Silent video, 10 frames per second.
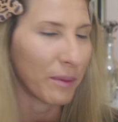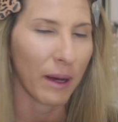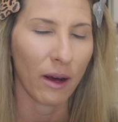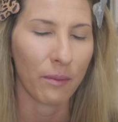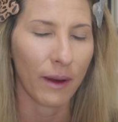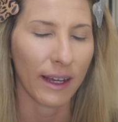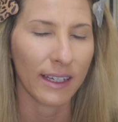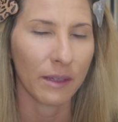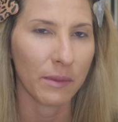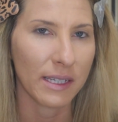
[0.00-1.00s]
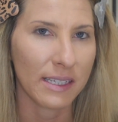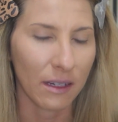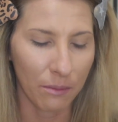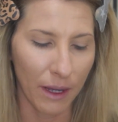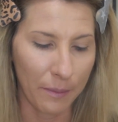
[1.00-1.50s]
about my Gimme
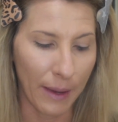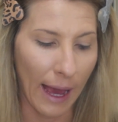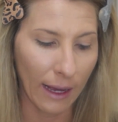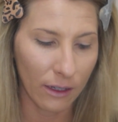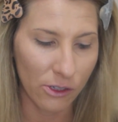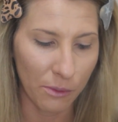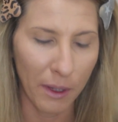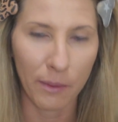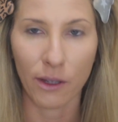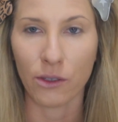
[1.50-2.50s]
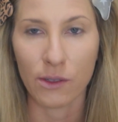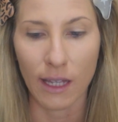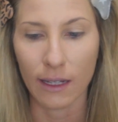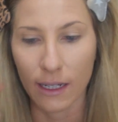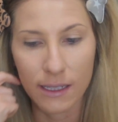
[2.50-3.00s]
Sun by MAC, so maybe I'll use
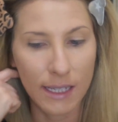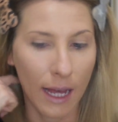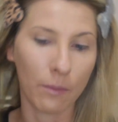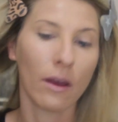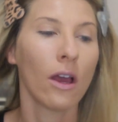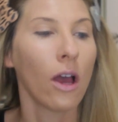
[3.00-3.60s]
that next time.